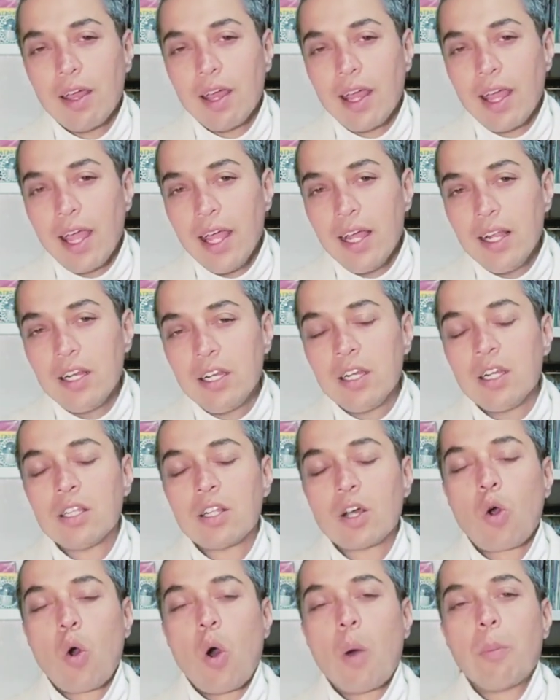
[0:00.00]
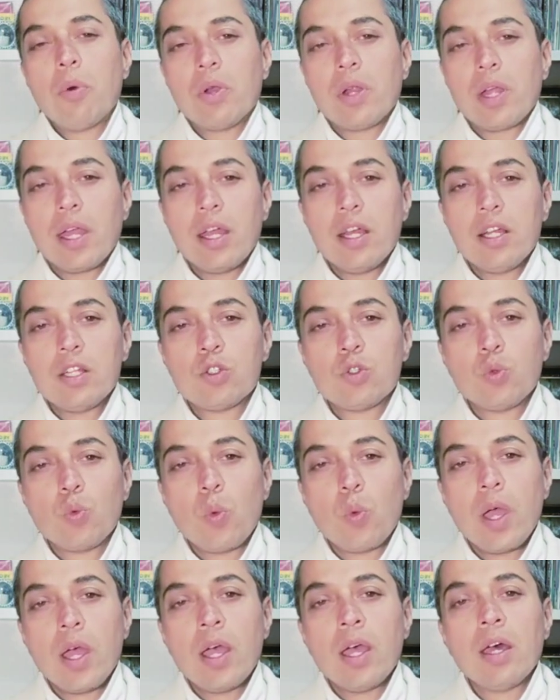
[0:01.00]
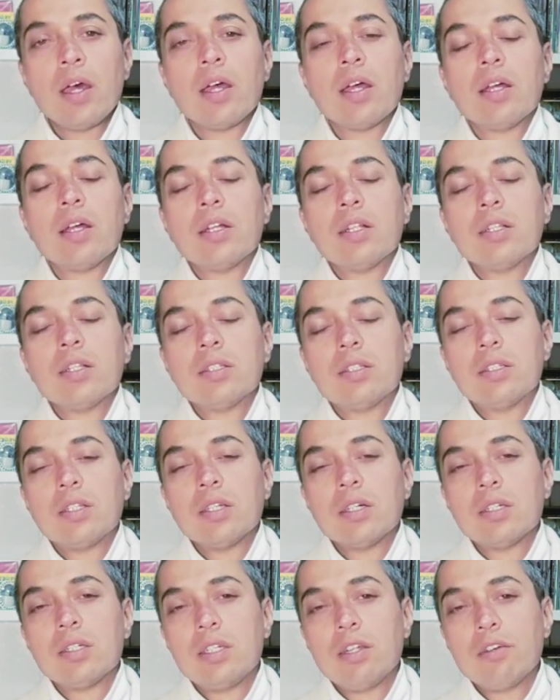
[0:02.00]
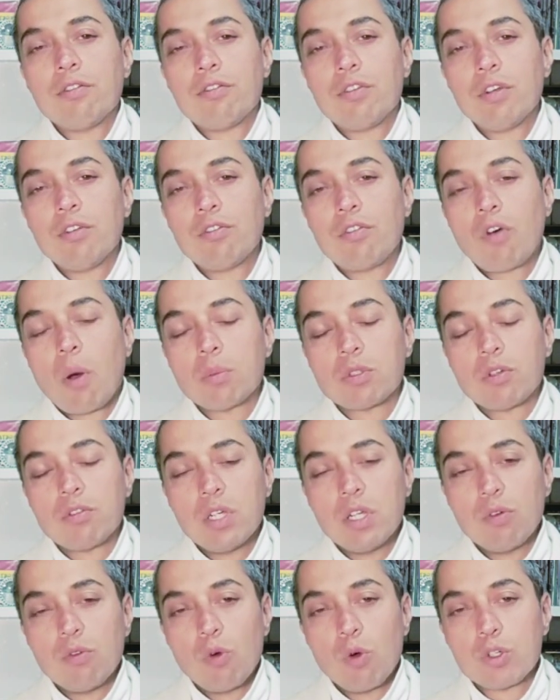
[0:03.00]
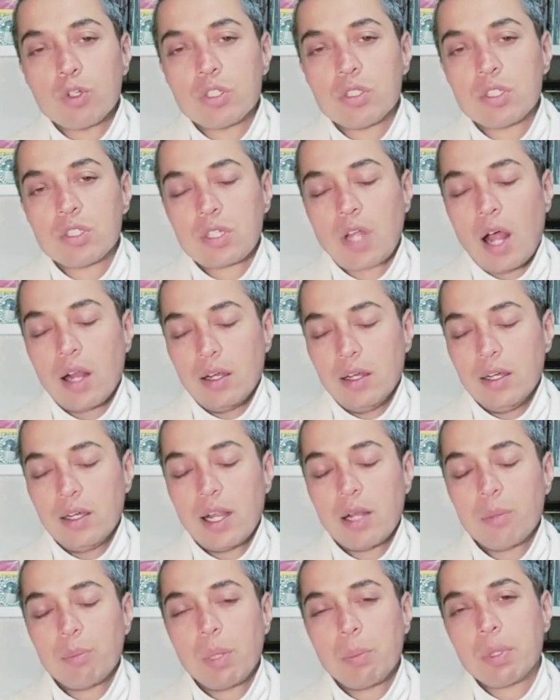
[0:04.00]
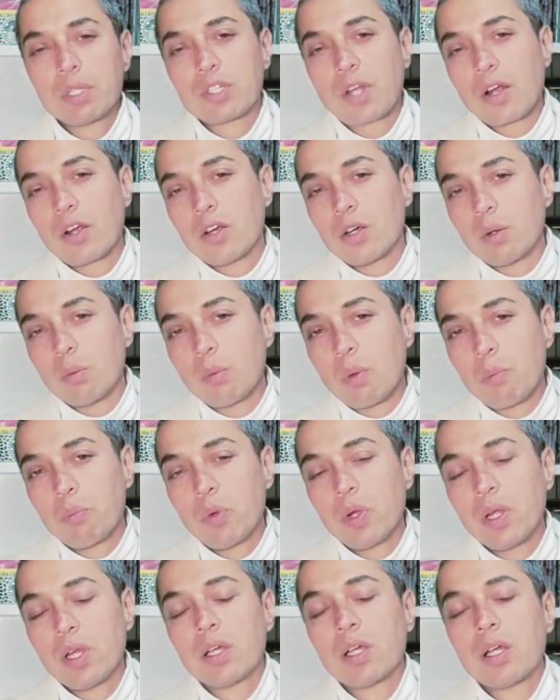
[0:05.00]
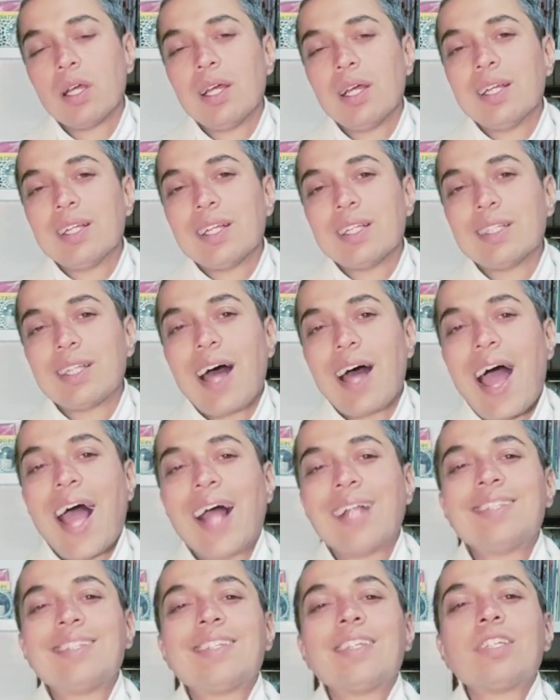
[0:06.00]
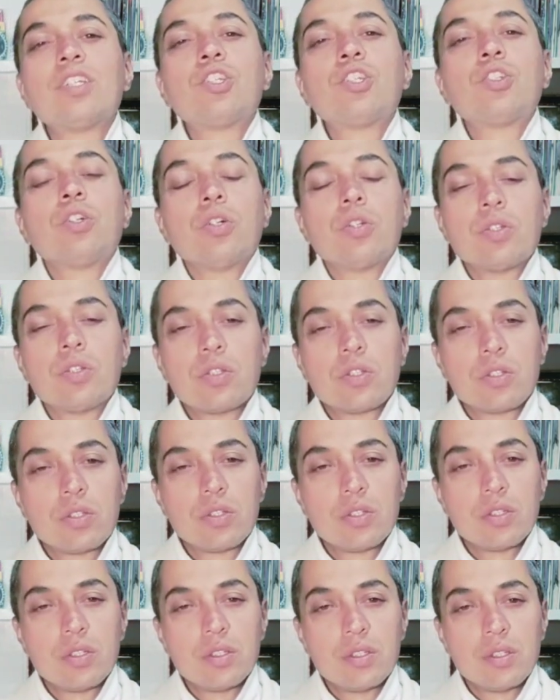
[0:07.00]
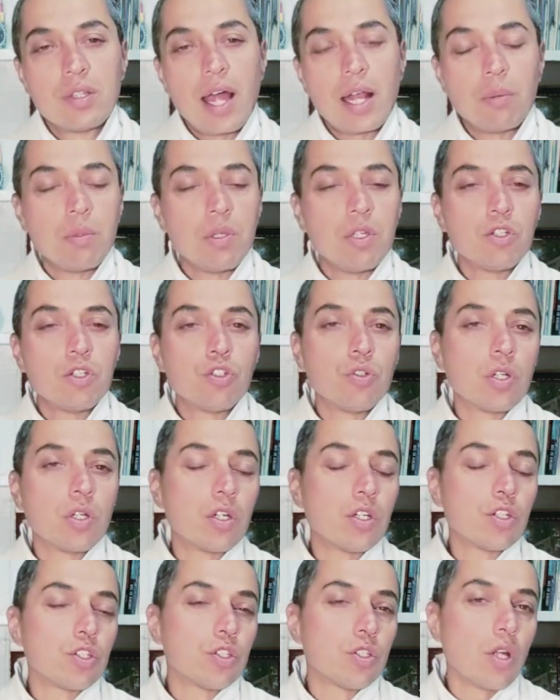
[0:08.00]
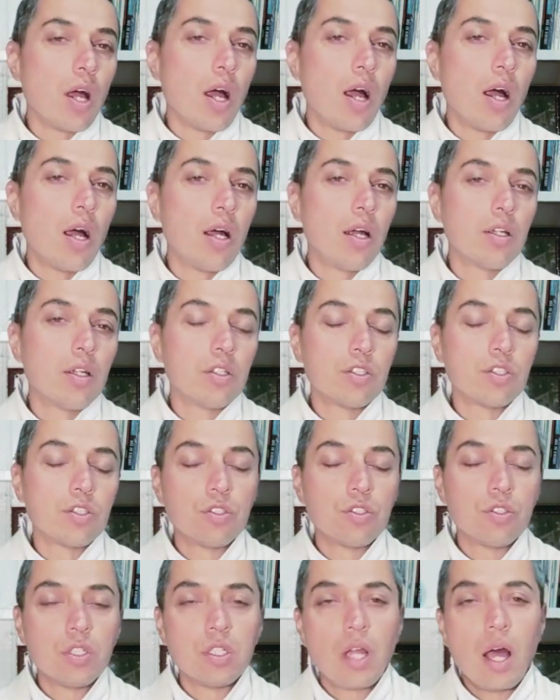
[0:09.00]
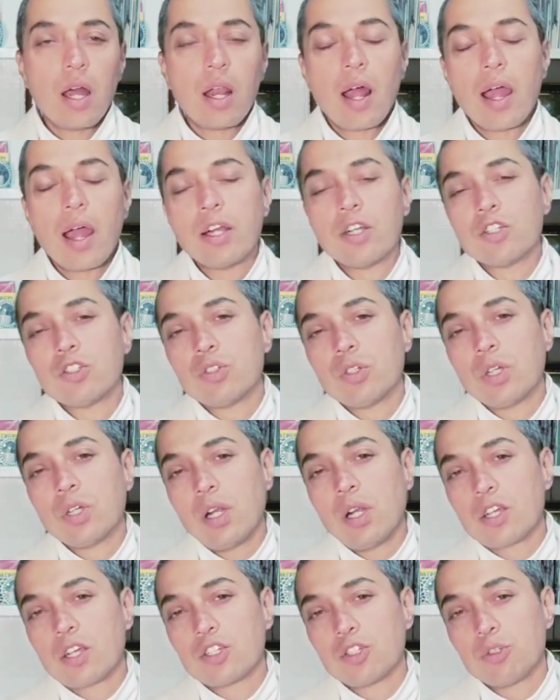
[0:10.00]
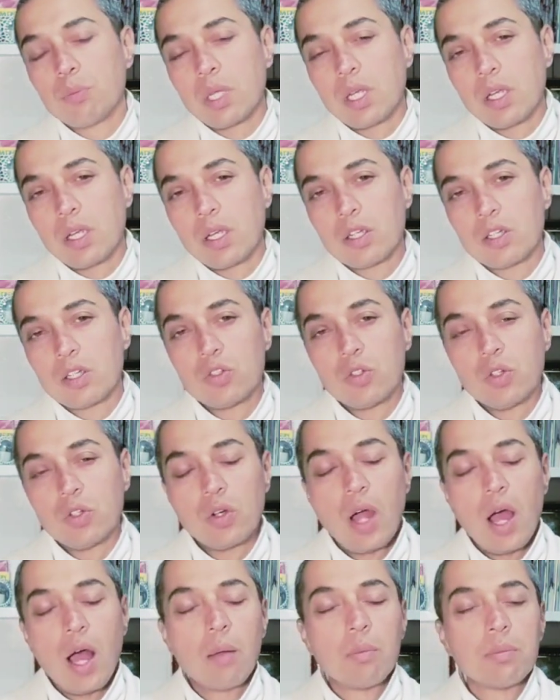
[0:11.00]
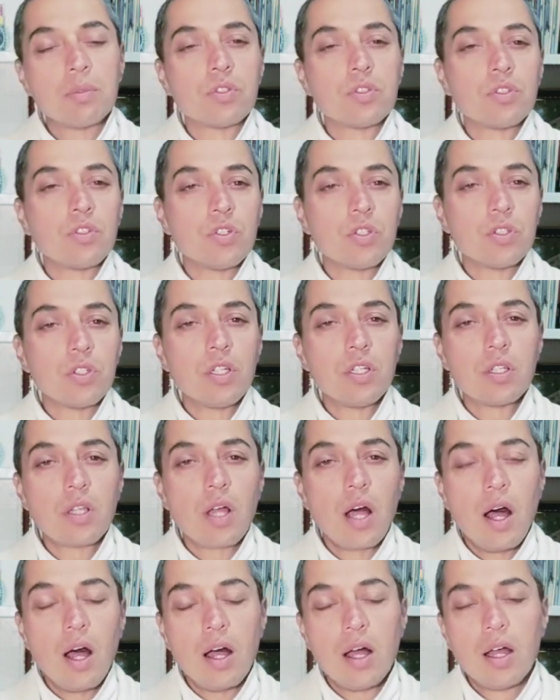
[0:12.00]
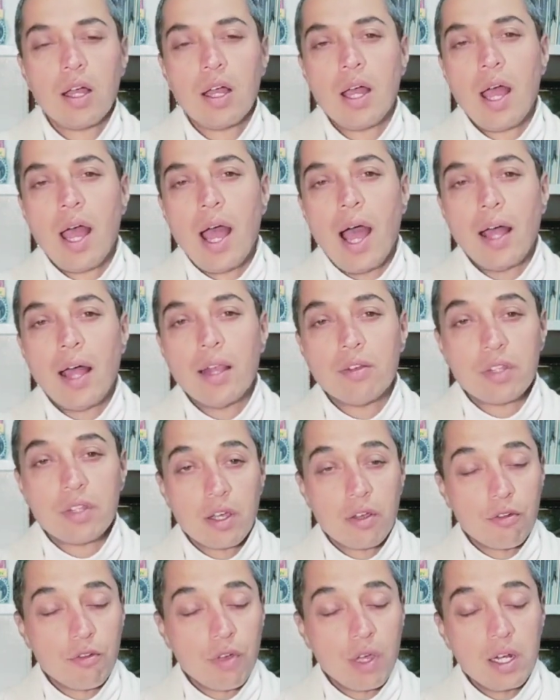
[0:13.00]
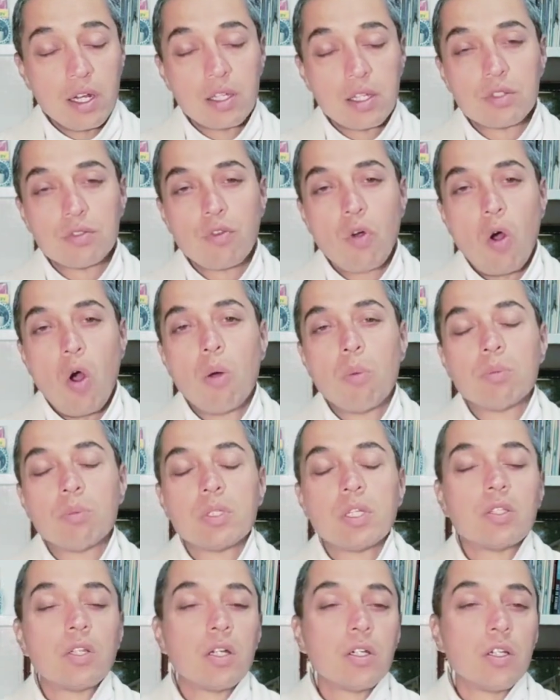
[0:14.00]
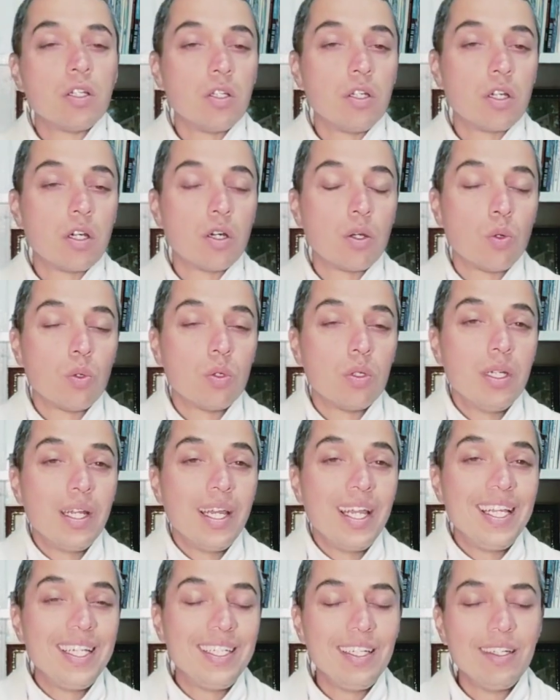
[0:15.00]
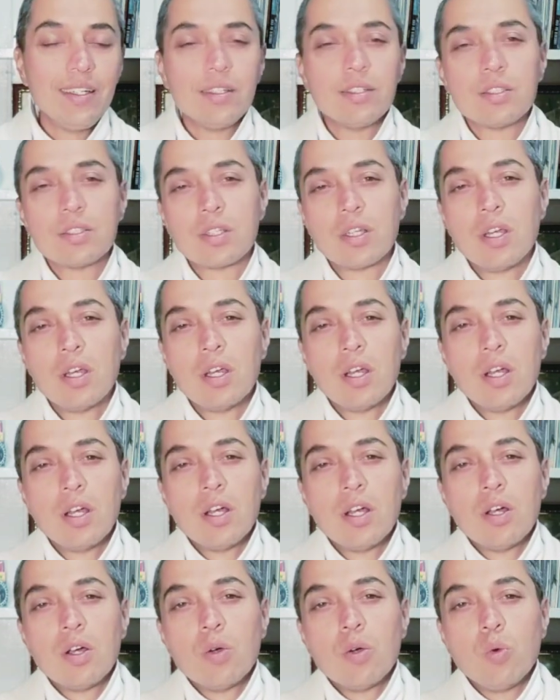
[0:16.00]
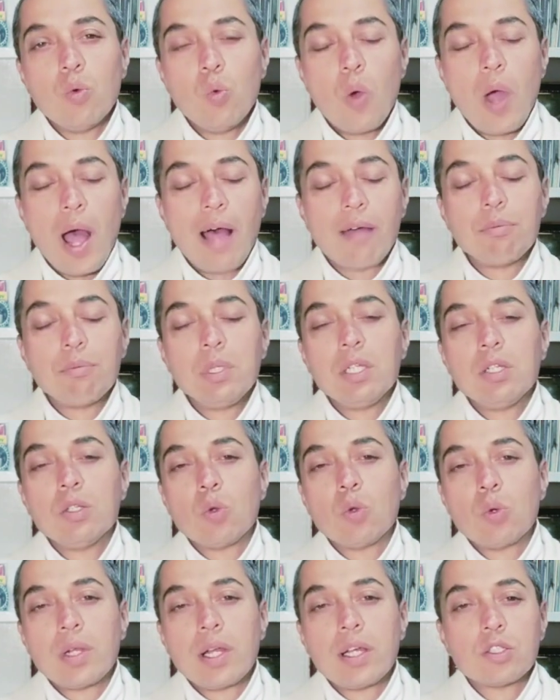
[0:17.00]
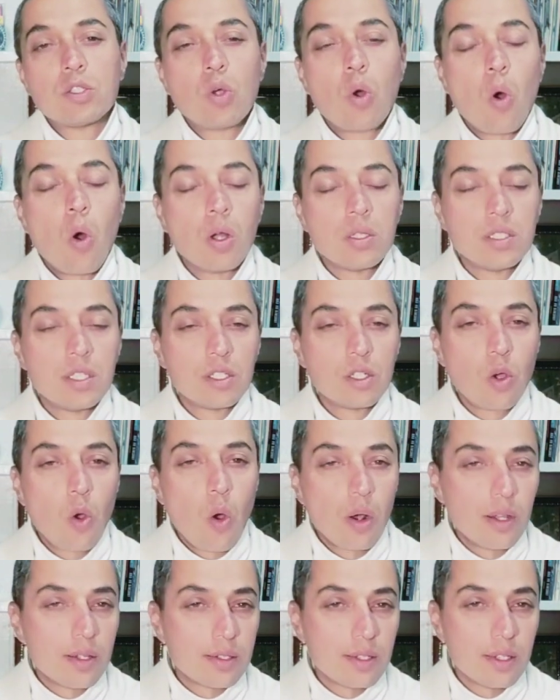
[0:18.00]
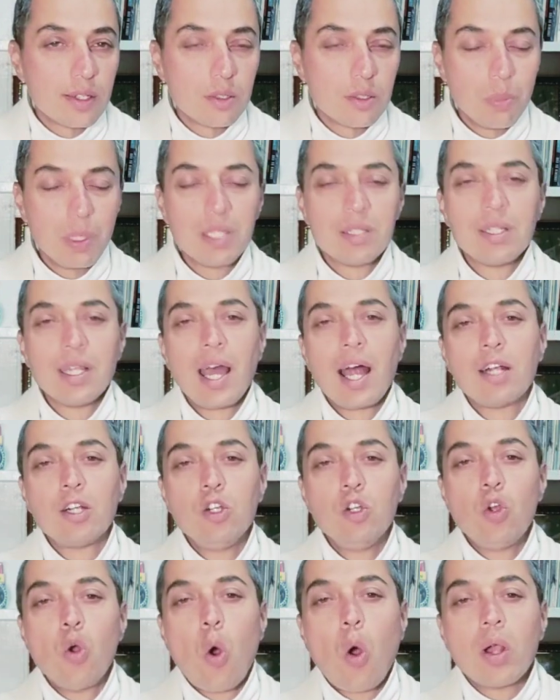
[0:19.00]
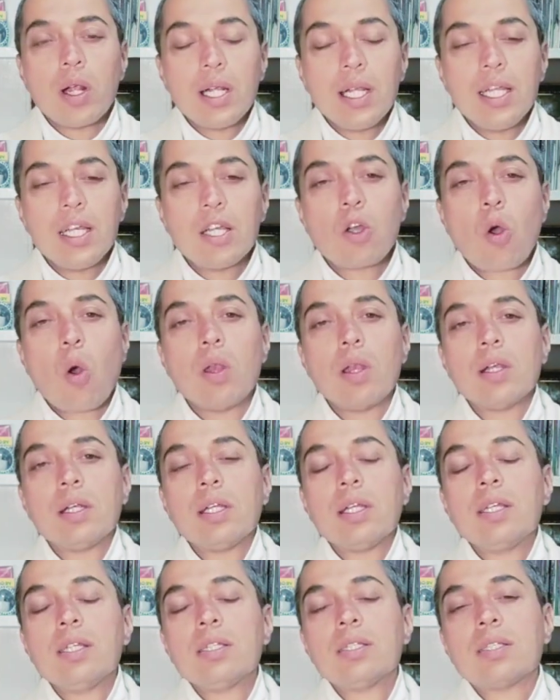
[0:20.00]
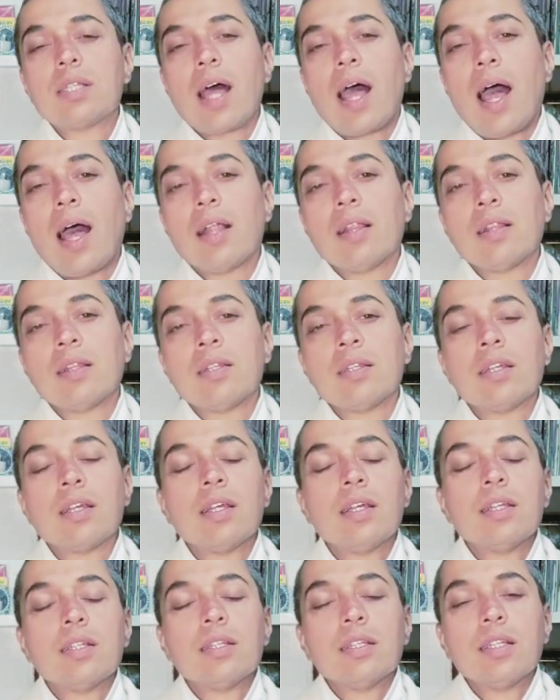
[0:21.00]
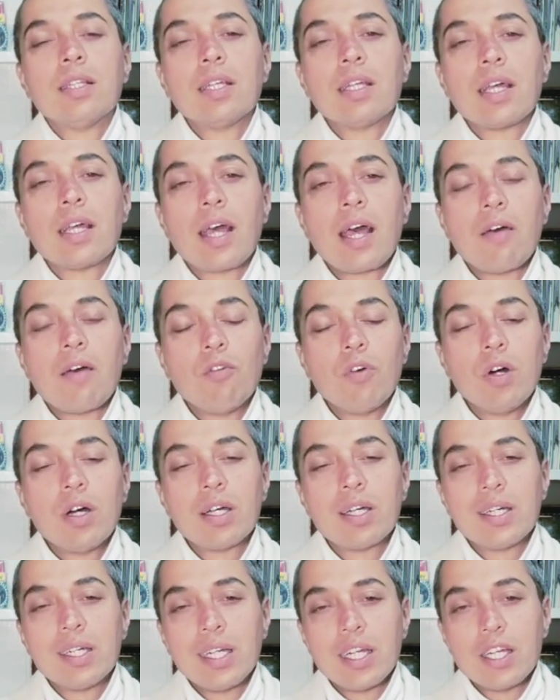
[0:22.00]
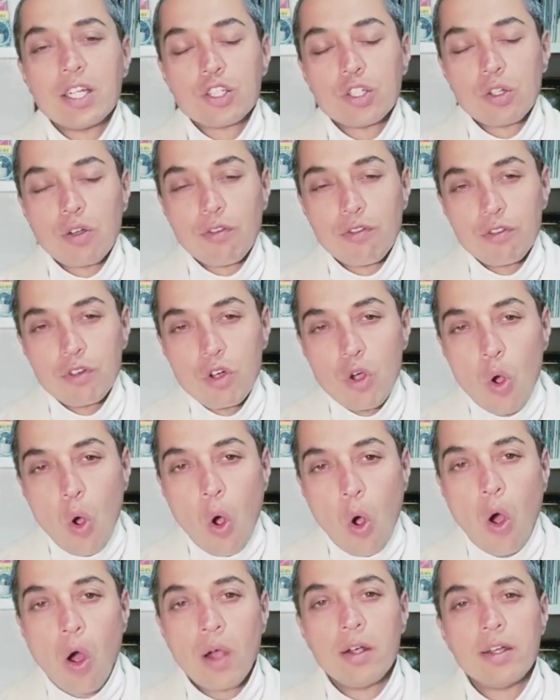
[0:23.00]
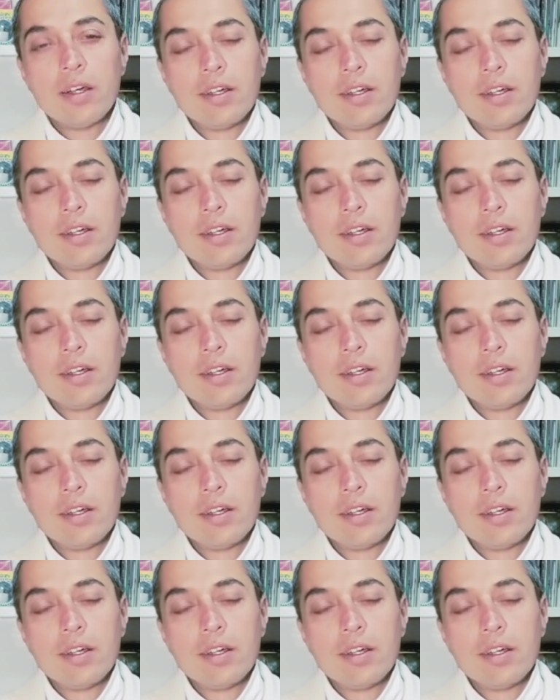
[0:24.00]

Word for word: in the copper age, where the different forms of devotion started and people started remembering the ancestors. That means Sri Krishna, Sri Narayan, Sri Lakshmi, Sri Ram, Sri Sita, and various forms, and 33 crore deities who have been known as gods and goddesses means they had godly qualities and they were creation of God